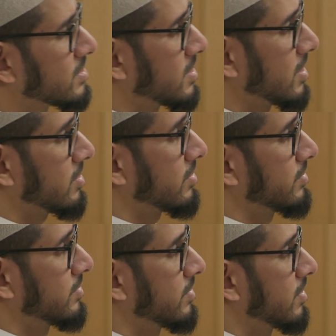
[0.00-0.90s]
is there
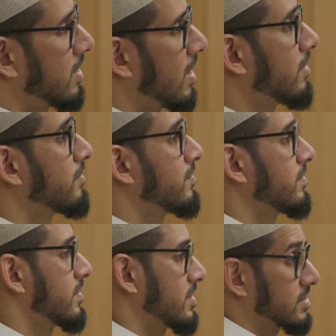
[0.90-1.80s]
of
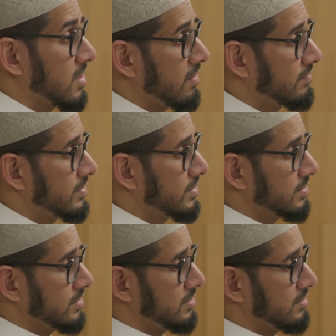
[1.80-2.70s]
this
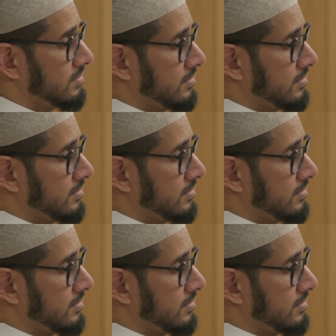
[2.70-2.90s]
covenant?